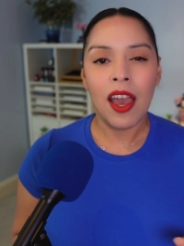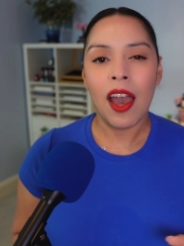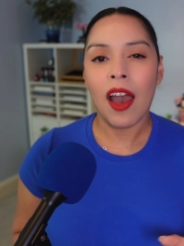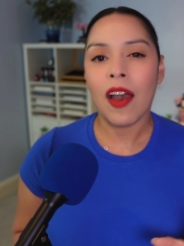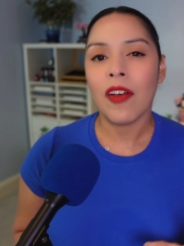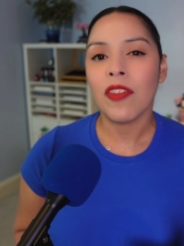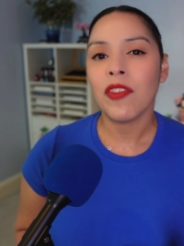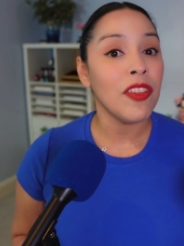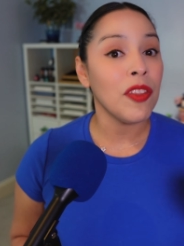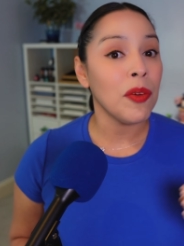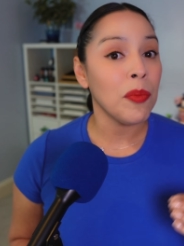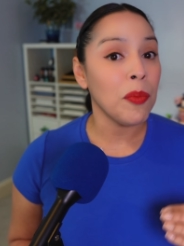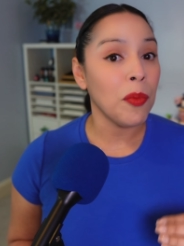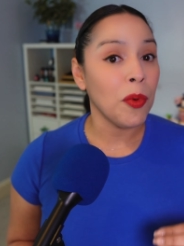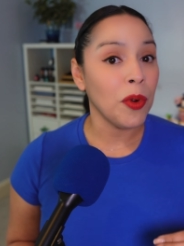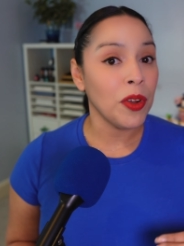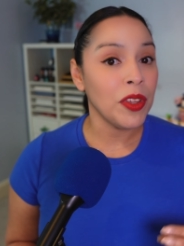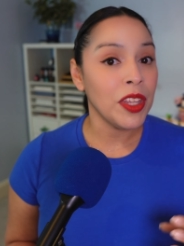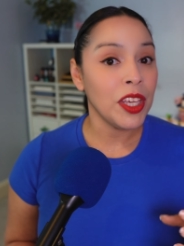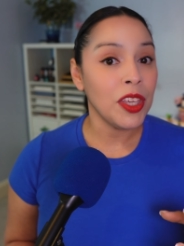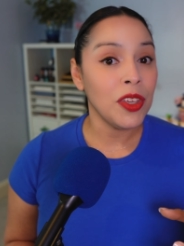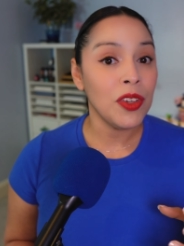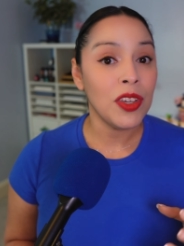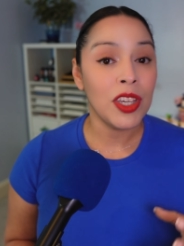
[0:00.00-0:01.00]
And the more
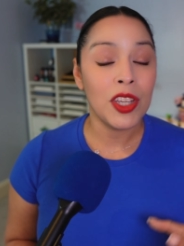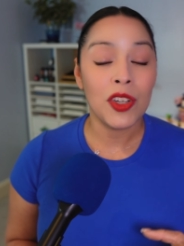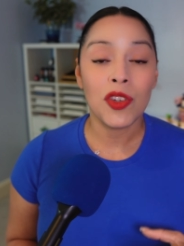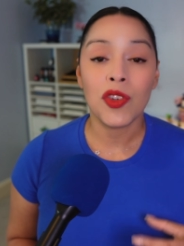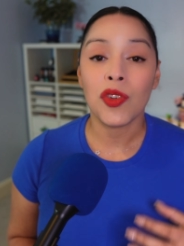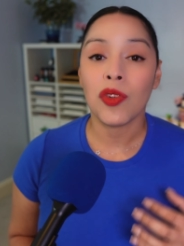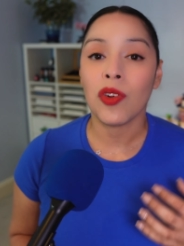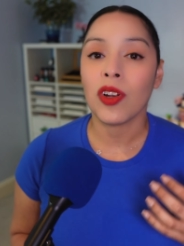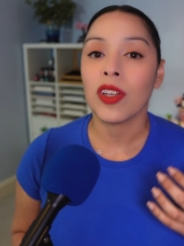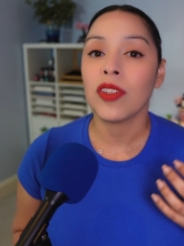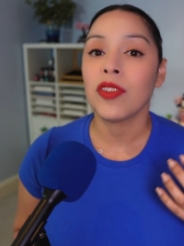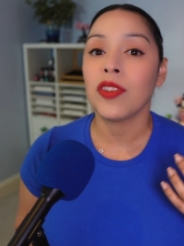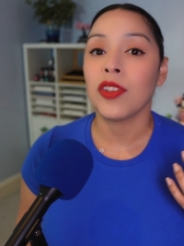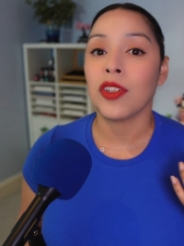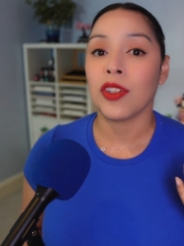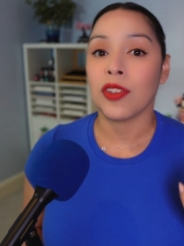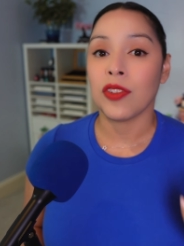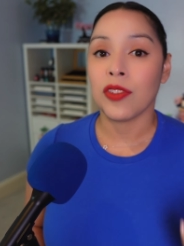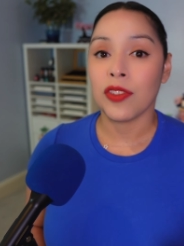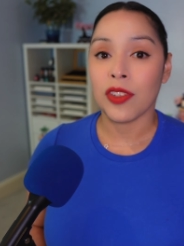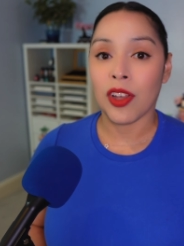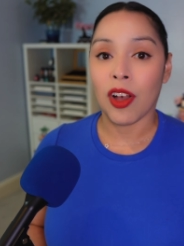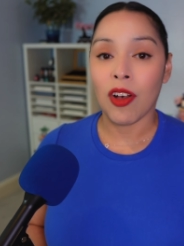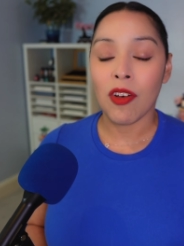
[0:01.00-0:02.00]
that you can trust
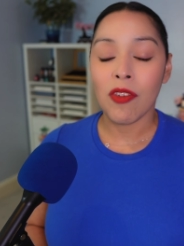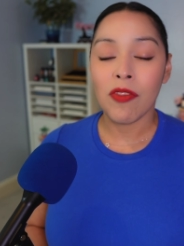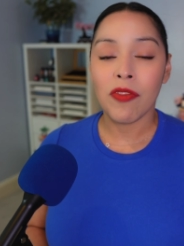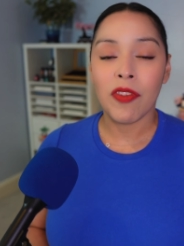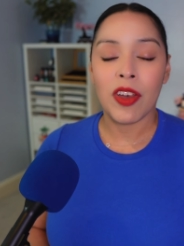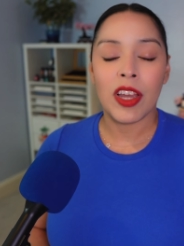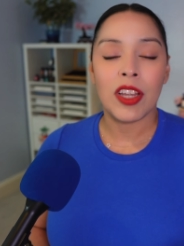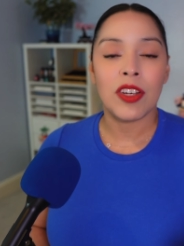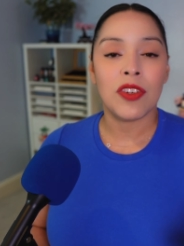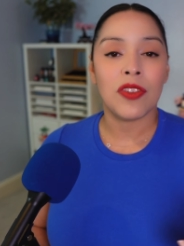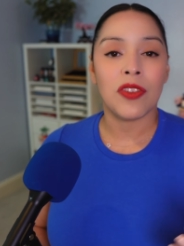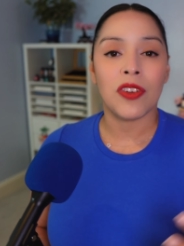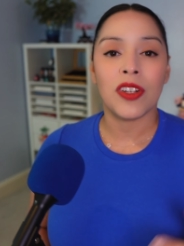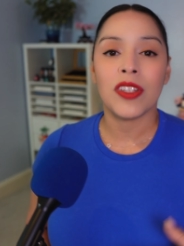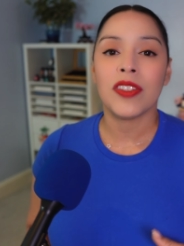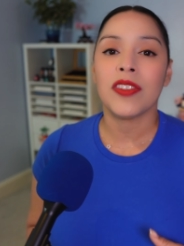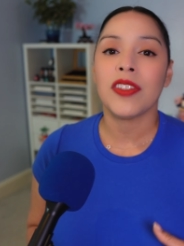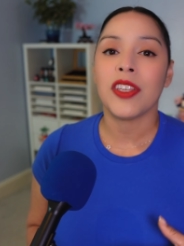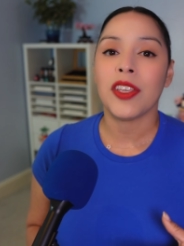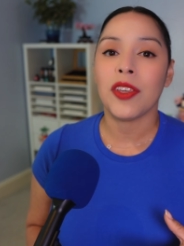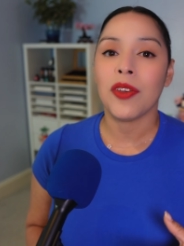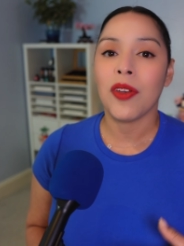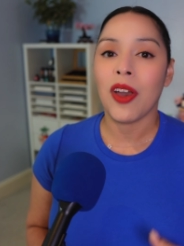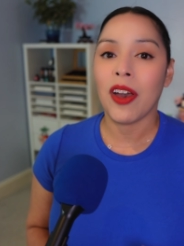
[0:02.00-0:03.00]
yourself and trust
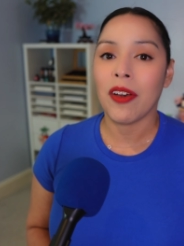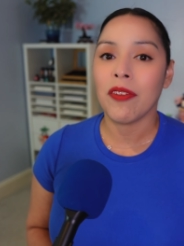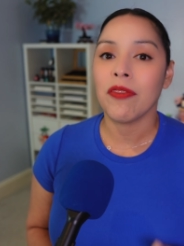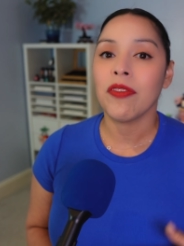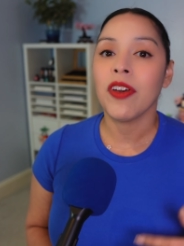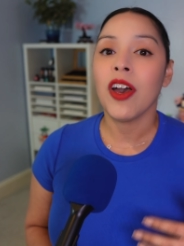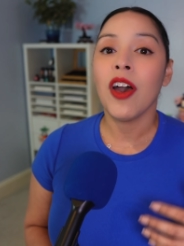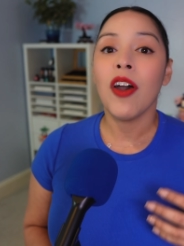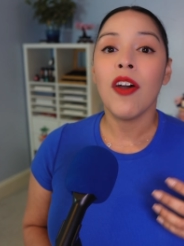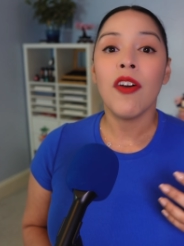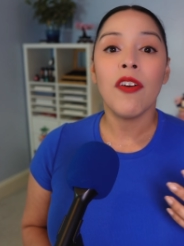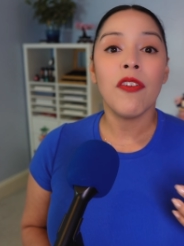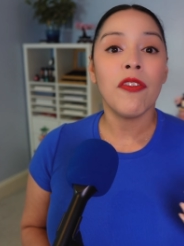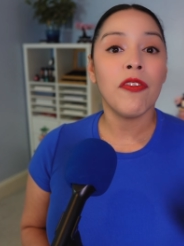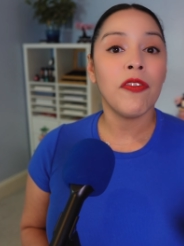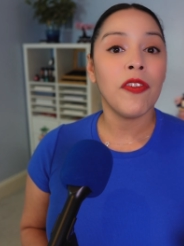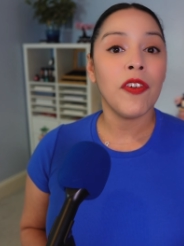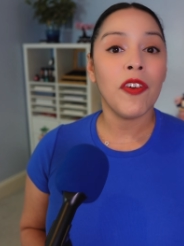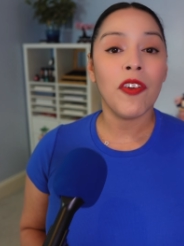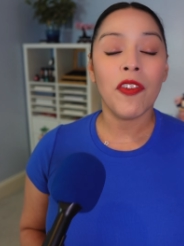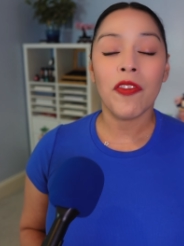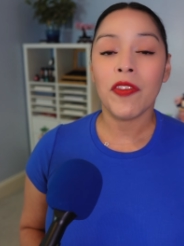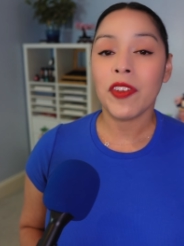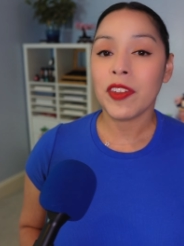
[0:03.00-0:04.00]
that you have
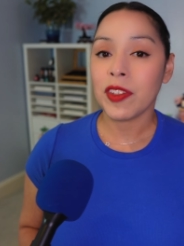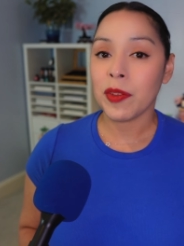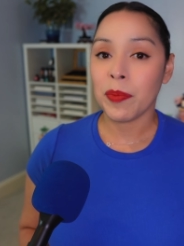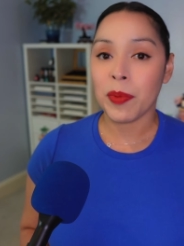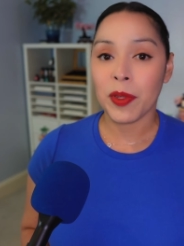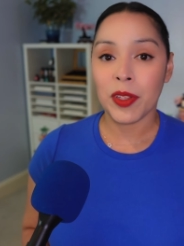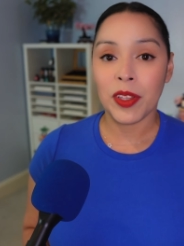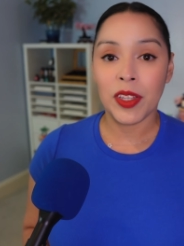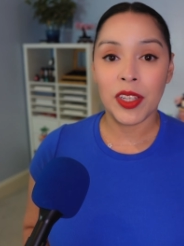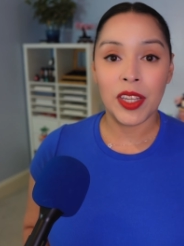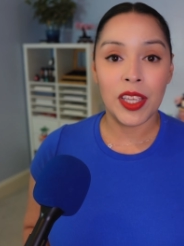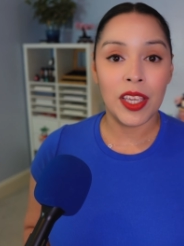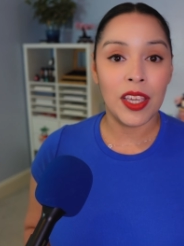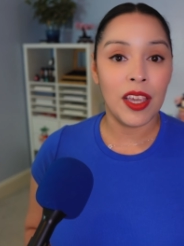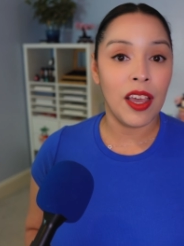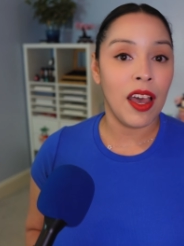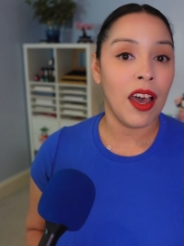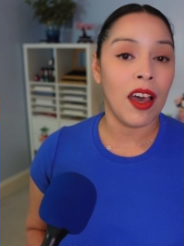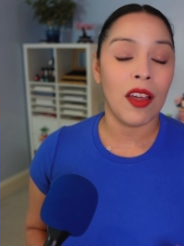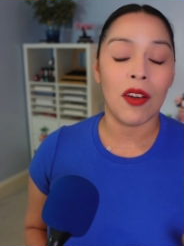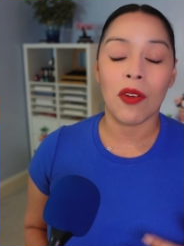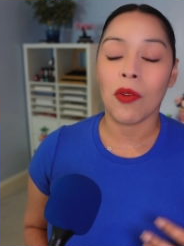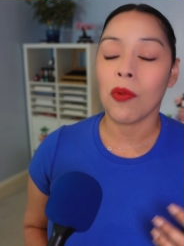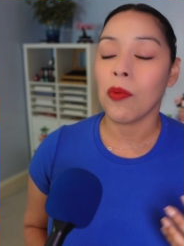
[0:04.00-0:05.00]
full visibility
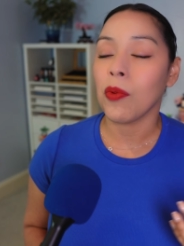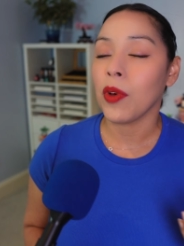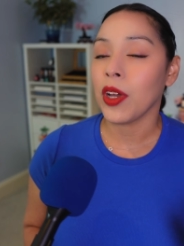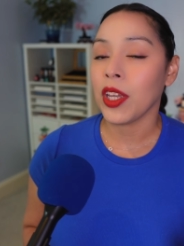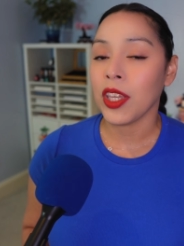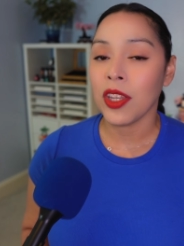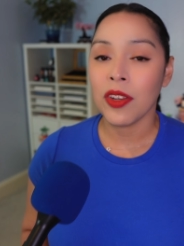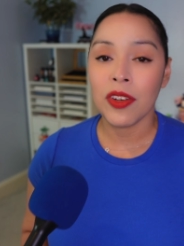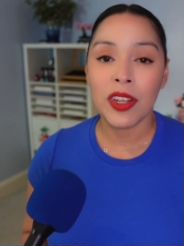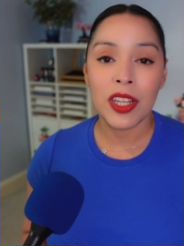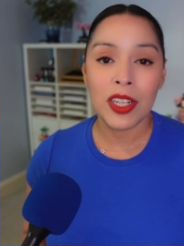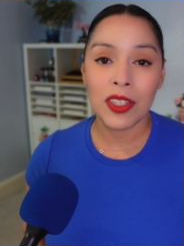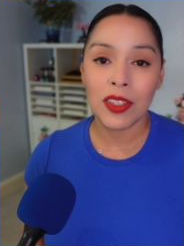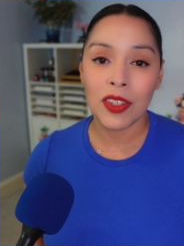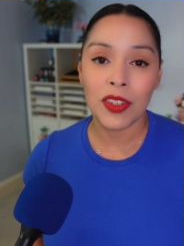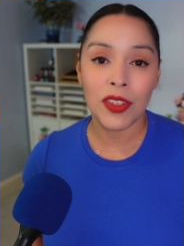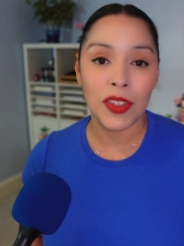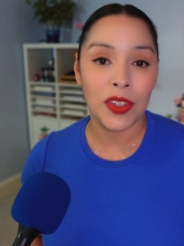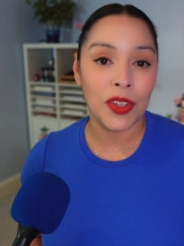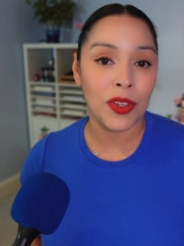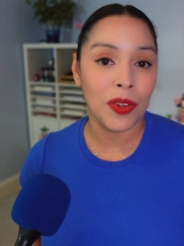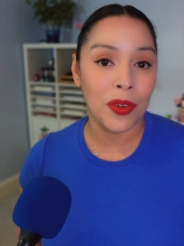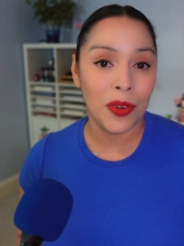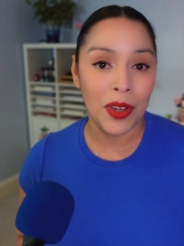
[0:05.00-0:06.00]
on what you need to
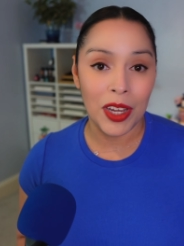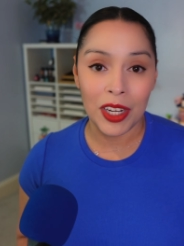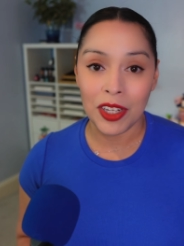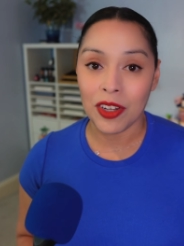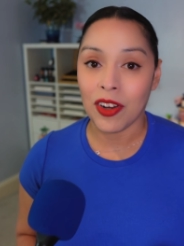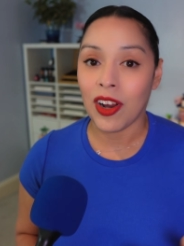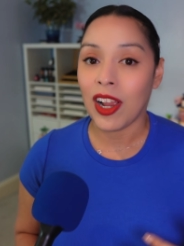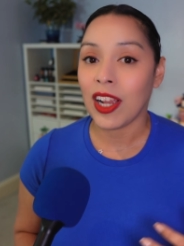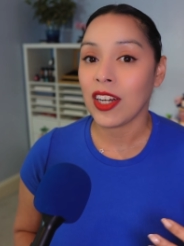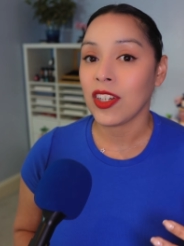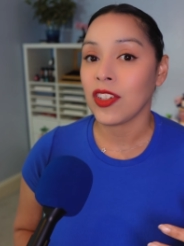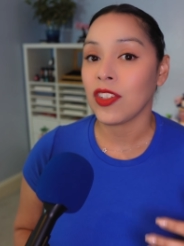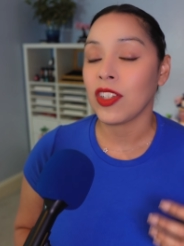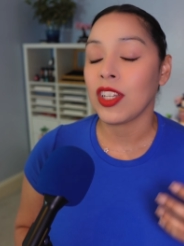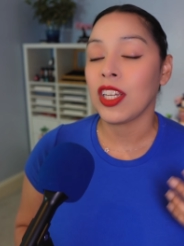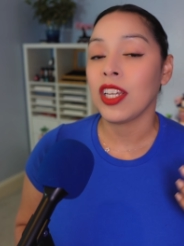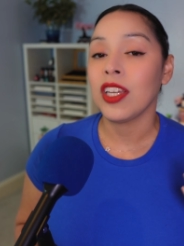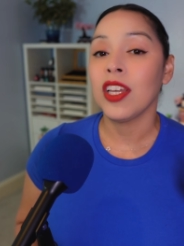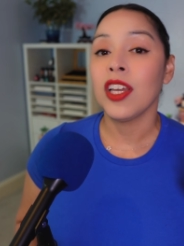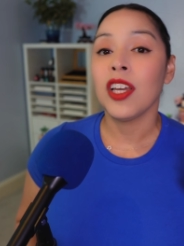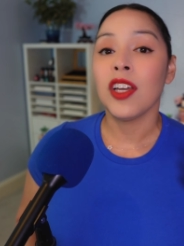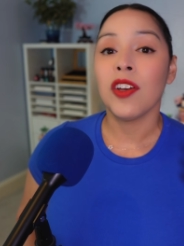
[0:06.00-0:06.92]
do, and you're actually